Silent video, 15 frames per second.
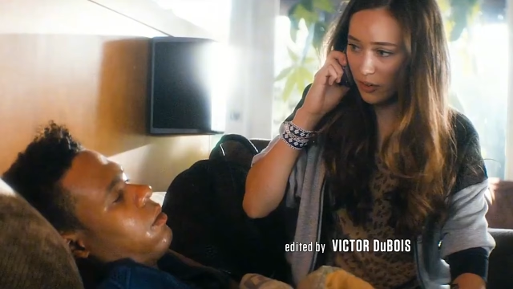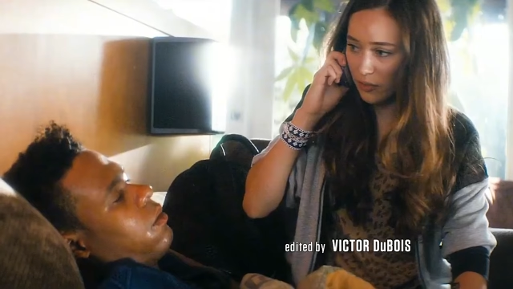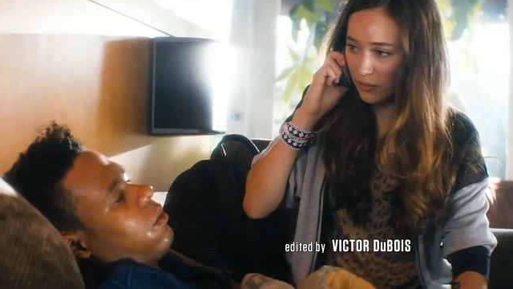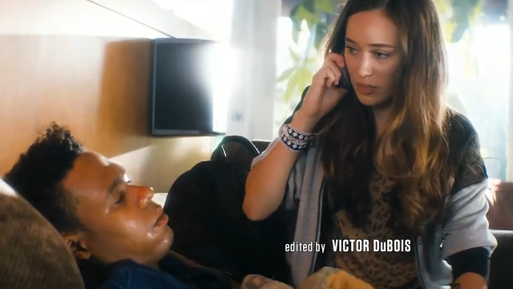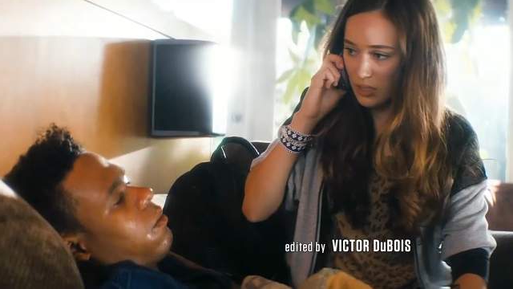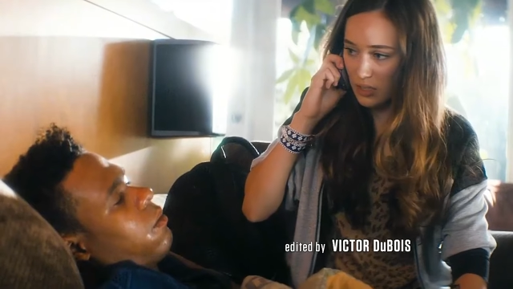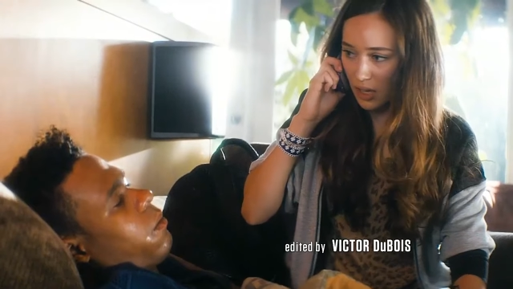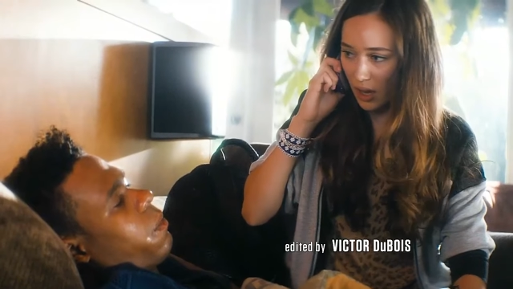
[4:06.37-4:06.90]

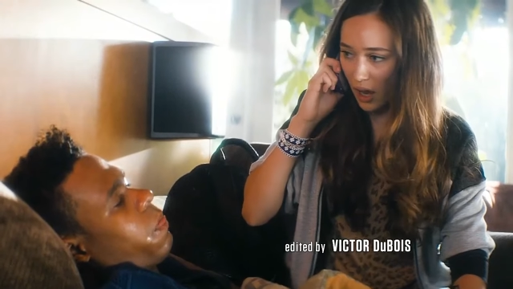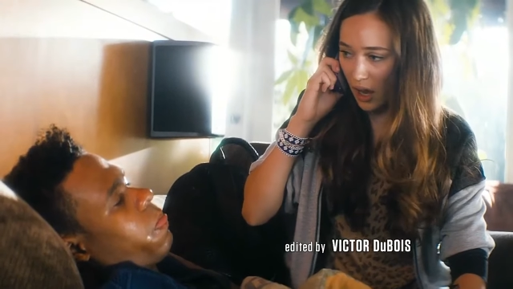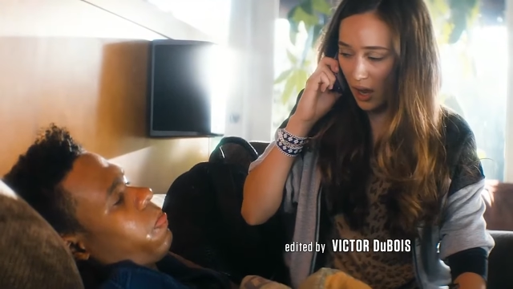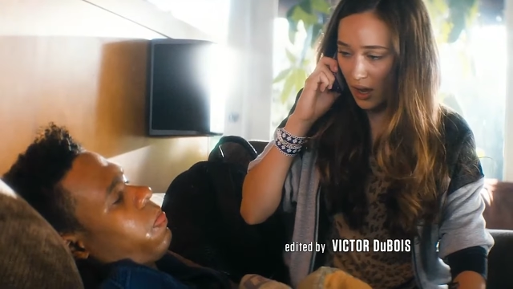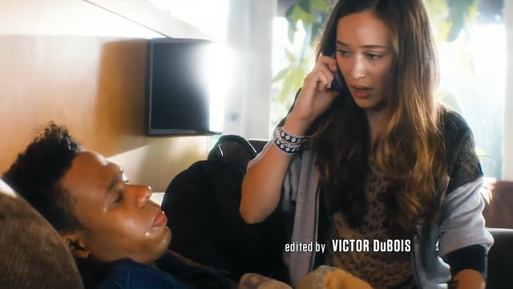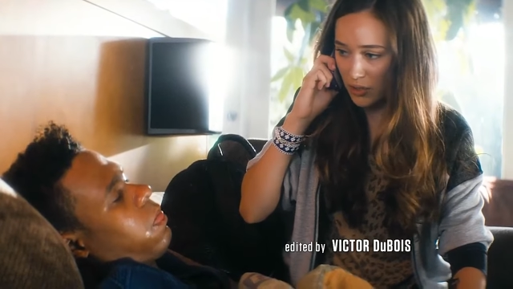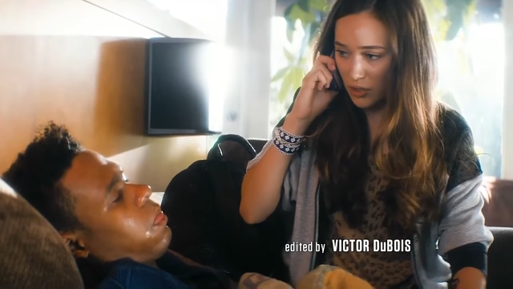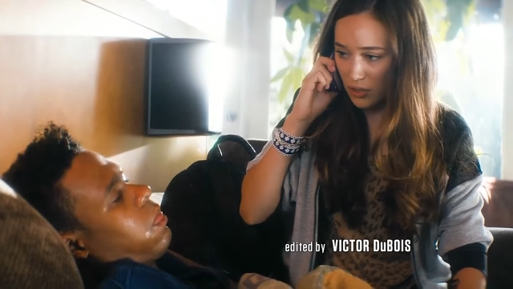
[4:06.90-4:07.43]
Alicia says
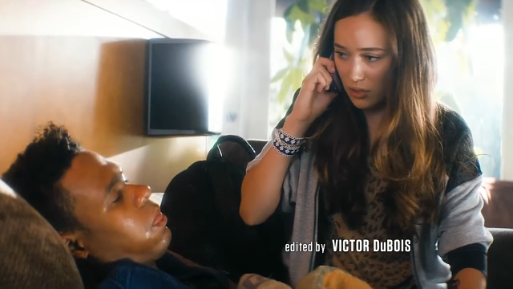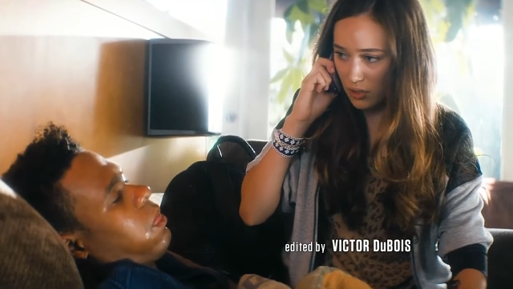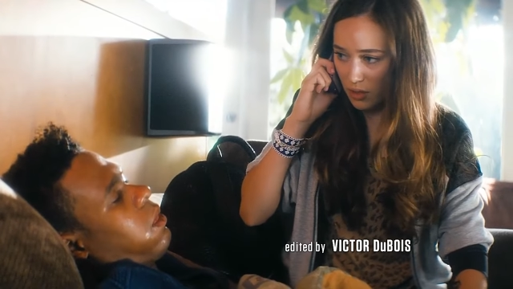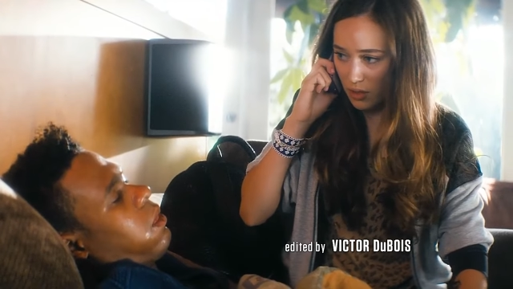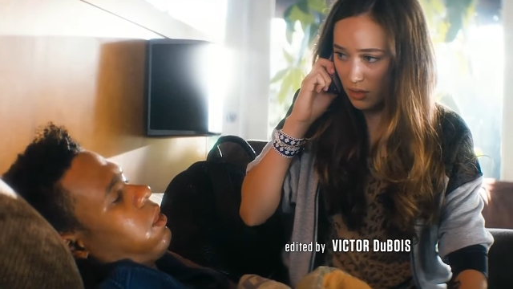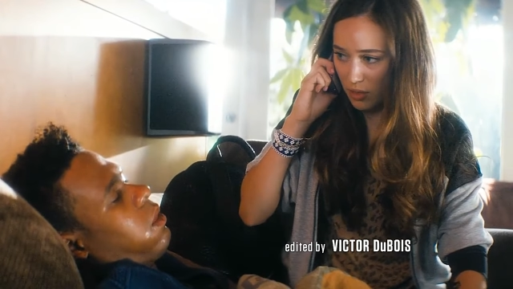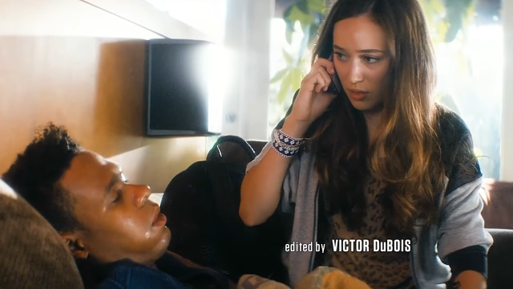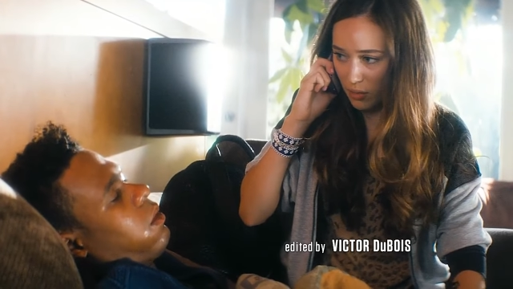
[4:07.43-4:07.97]
she's with her
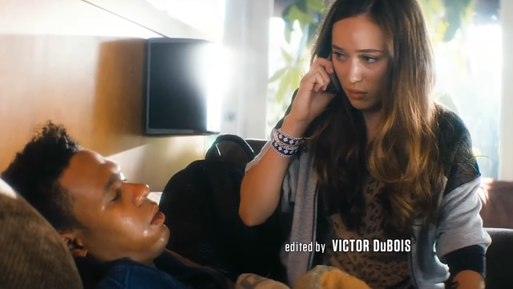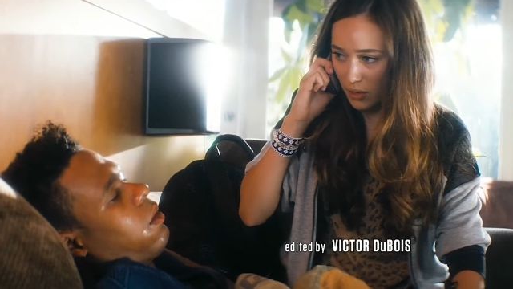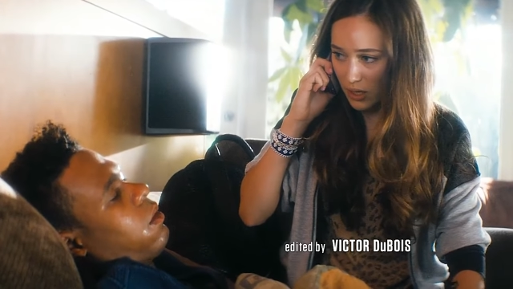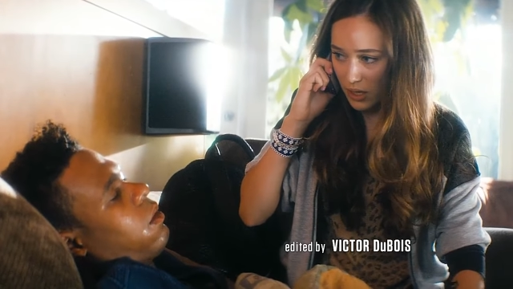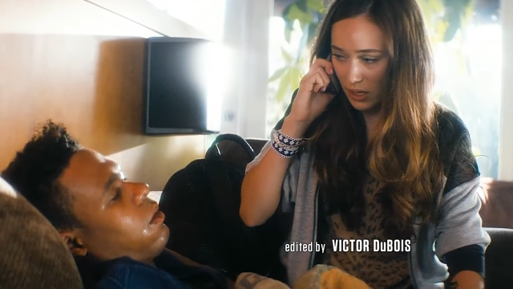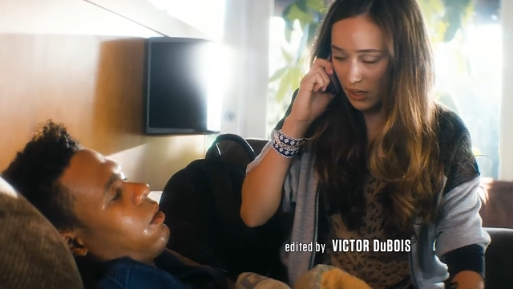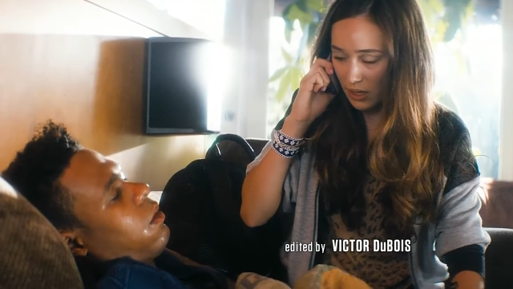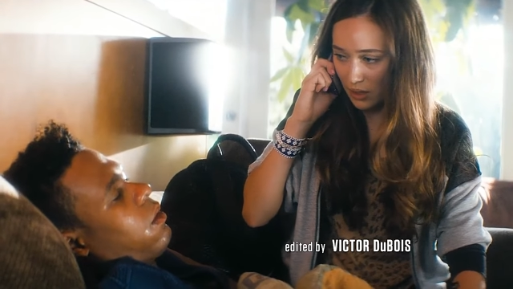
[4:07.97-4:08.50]
boyfriend and
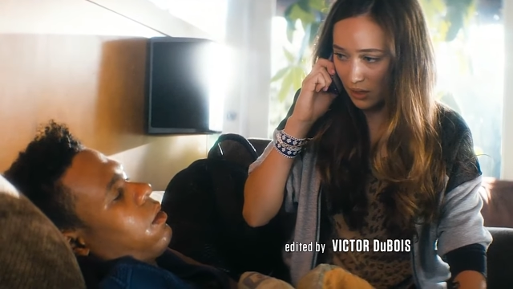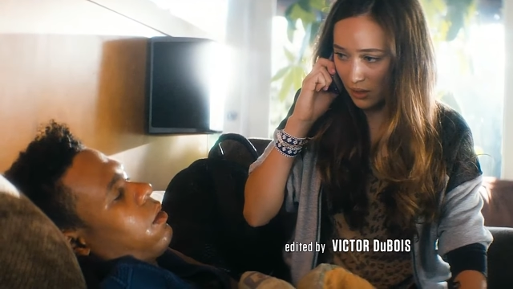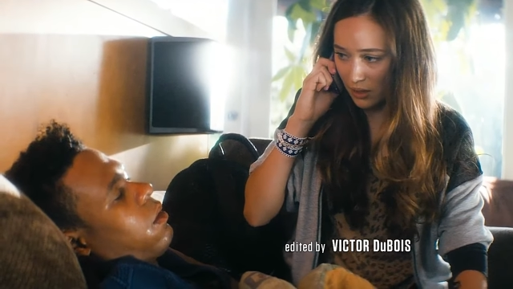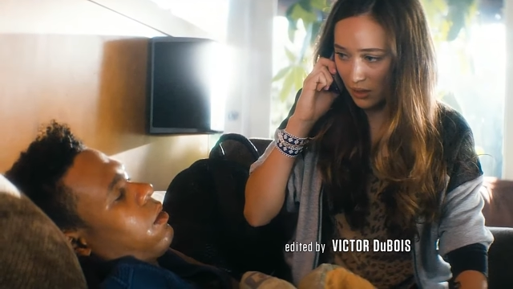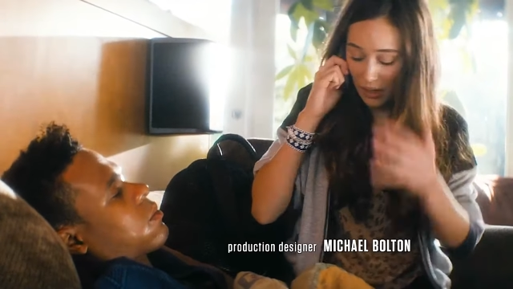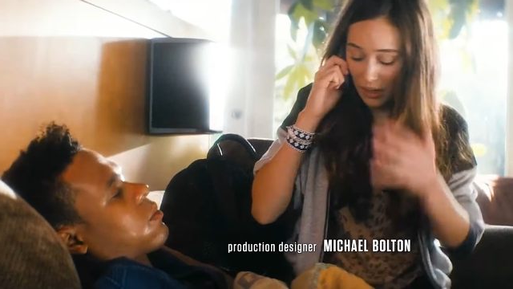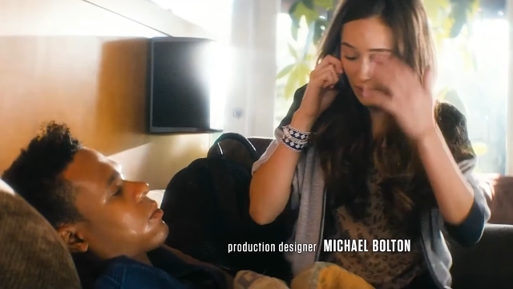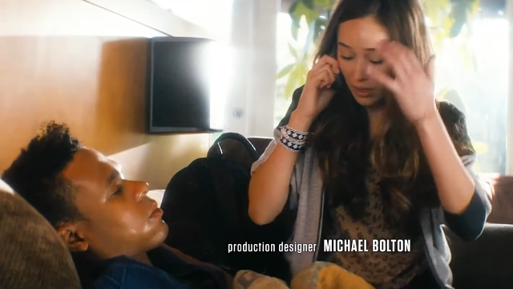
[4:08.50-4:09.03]
can't leave